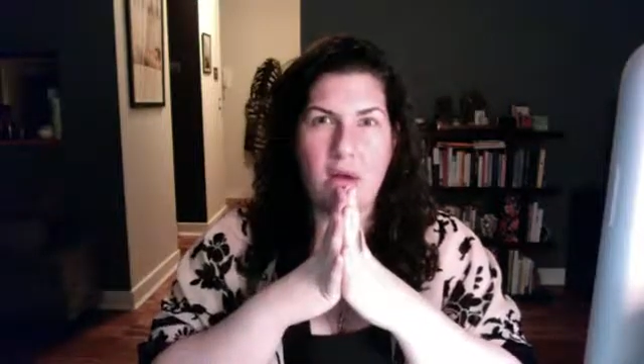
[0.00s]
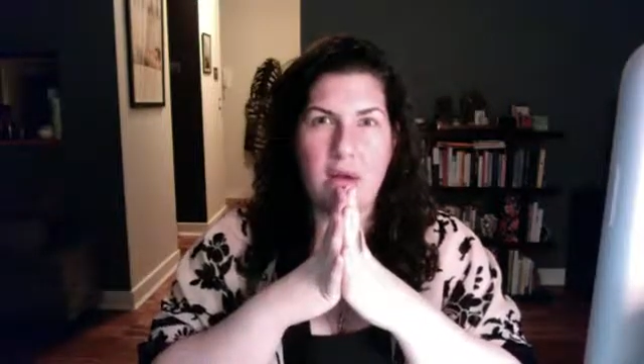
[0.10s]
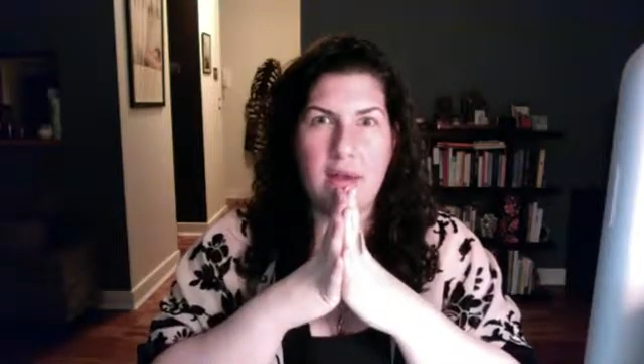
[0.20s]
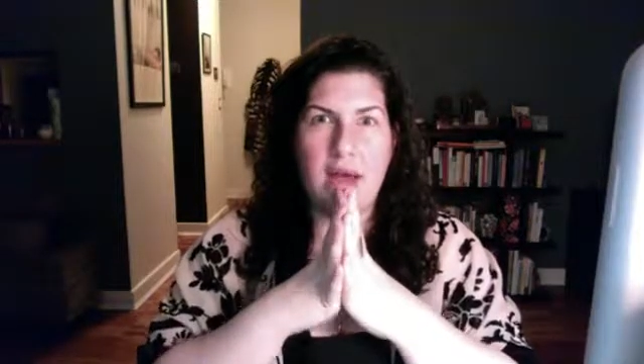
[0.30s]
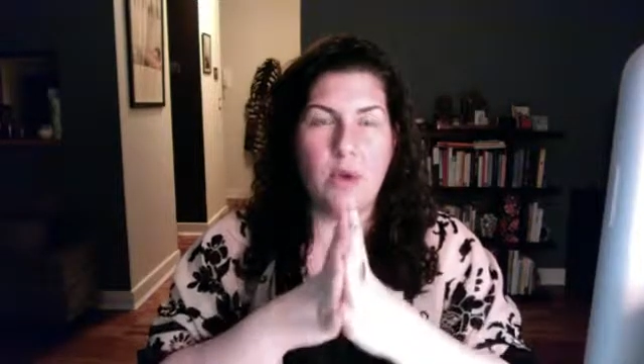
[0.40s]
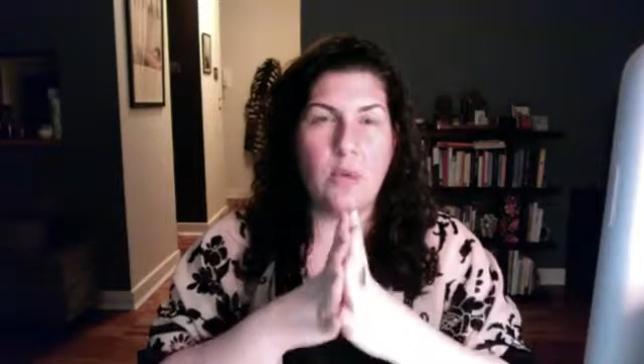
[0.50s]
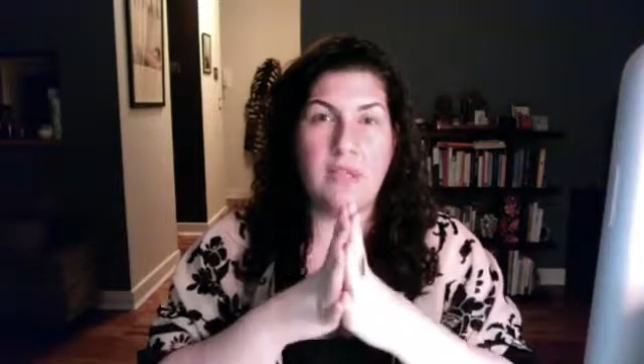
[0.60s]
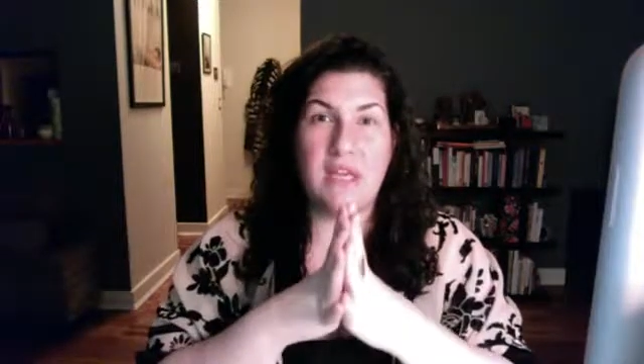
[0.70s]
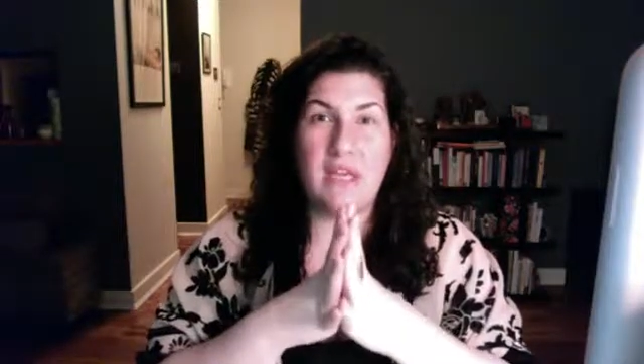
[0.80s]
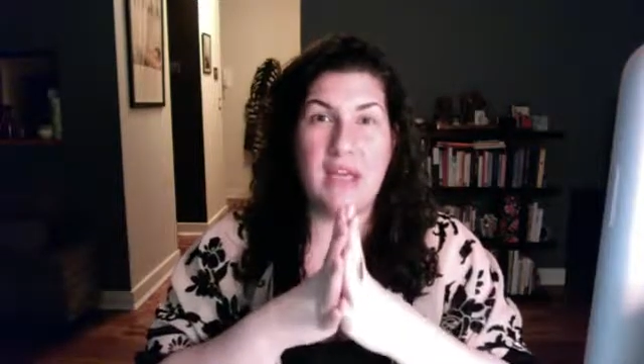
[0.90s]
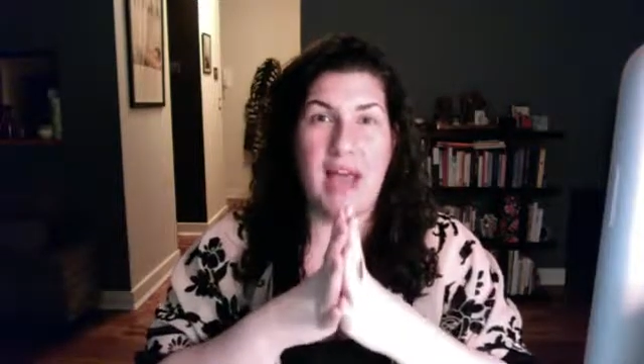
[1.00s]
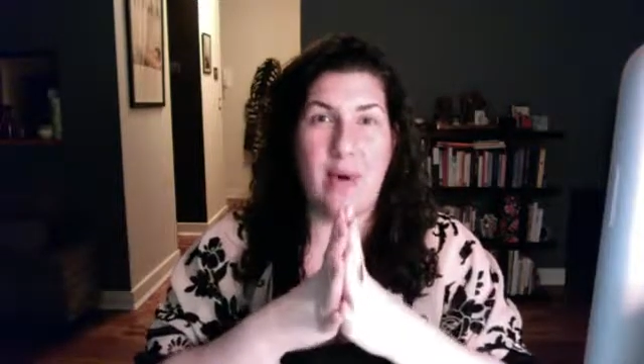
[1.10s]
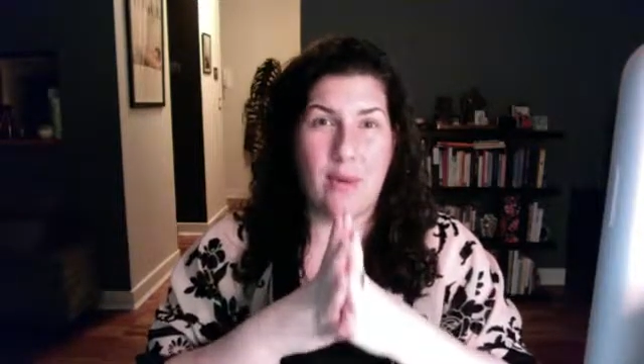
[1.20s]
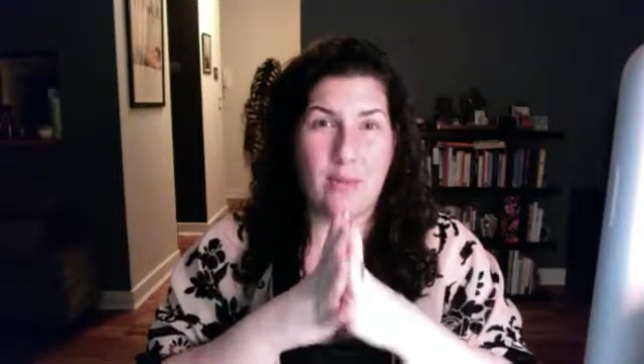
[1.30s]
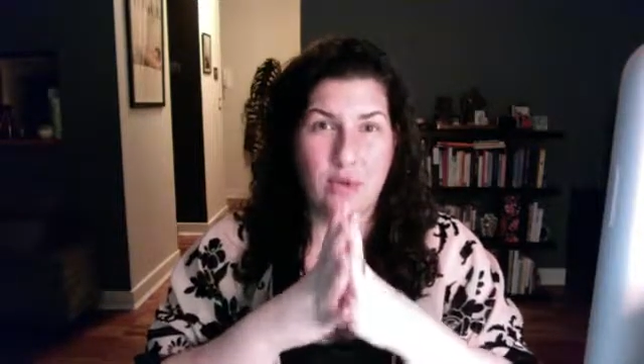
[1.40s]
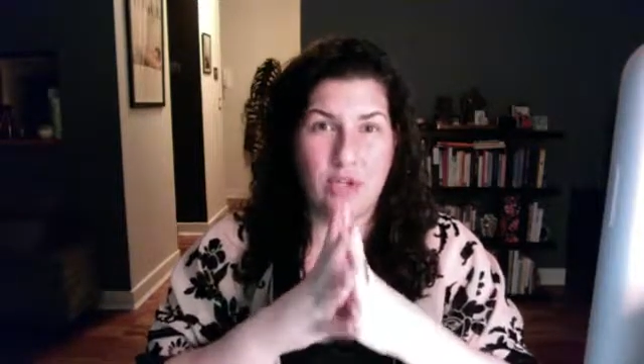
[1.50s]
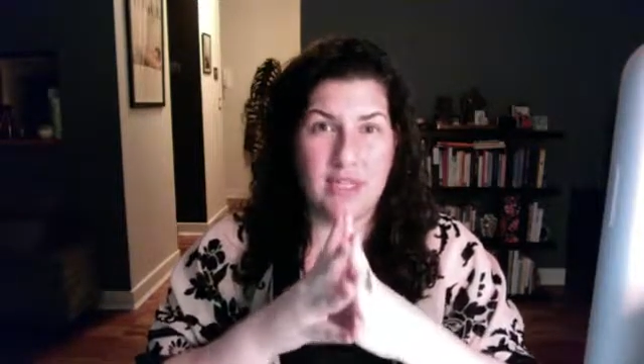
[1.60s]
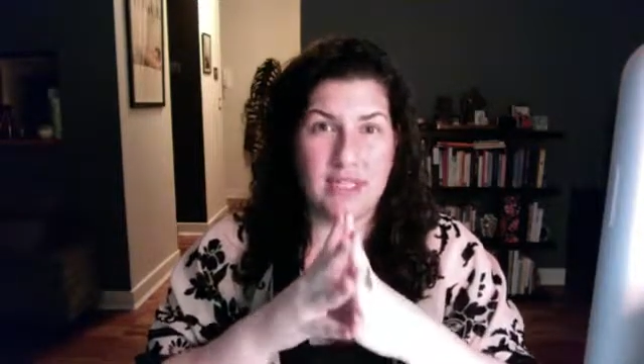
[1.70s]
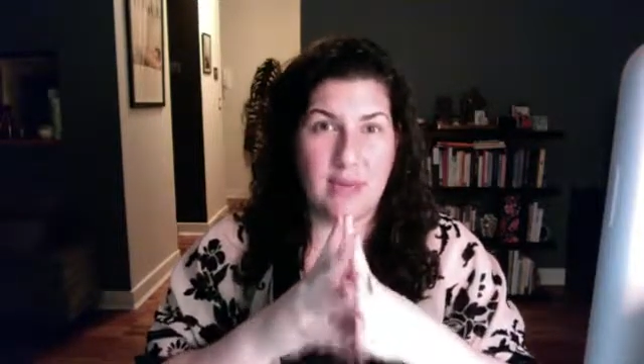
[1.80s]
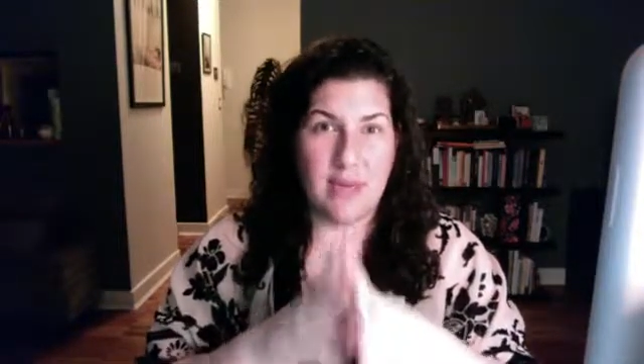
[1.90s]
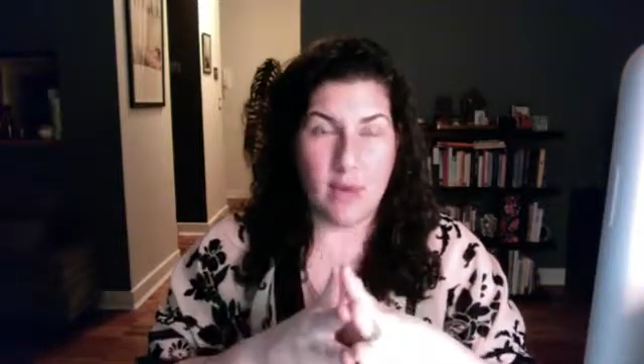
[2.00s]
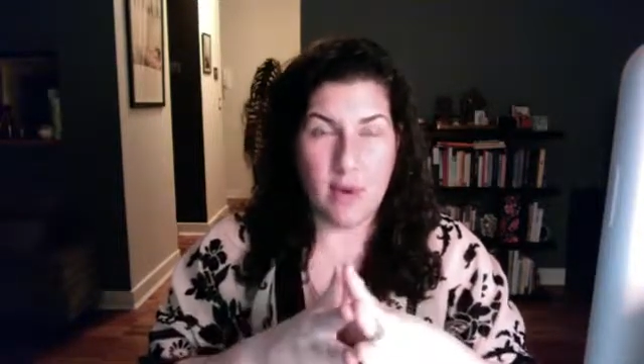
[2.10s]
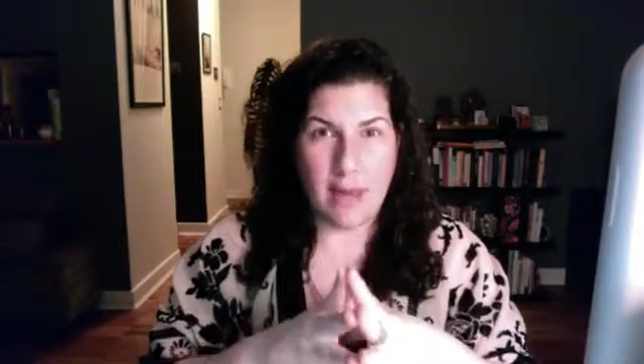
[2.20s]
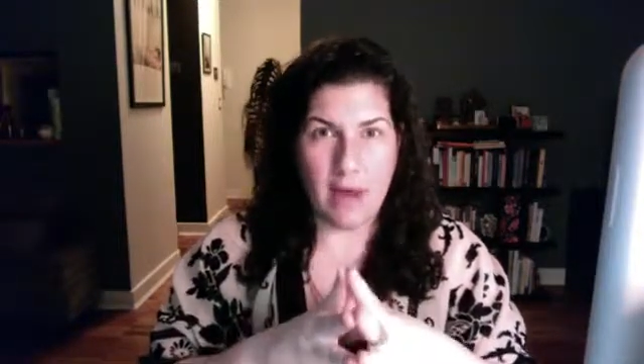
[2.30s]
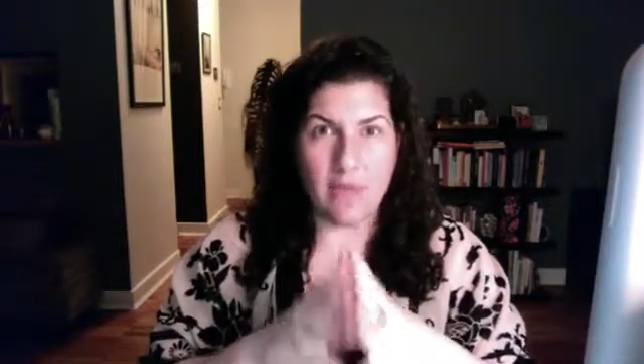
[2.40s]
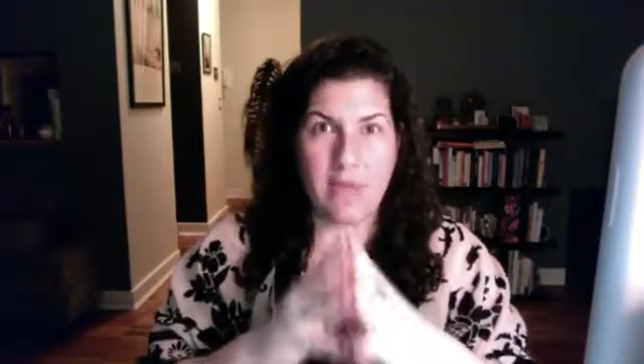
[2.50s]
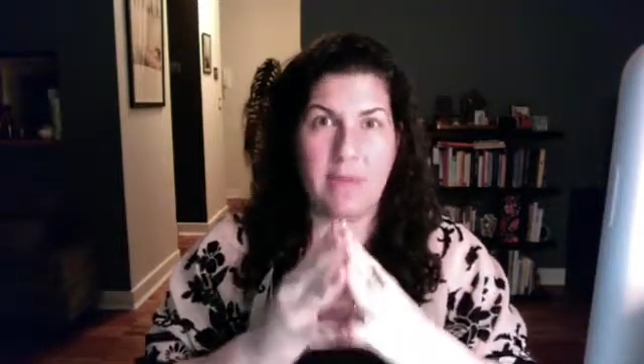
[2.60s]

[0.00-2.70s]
not only our emotions that we know about,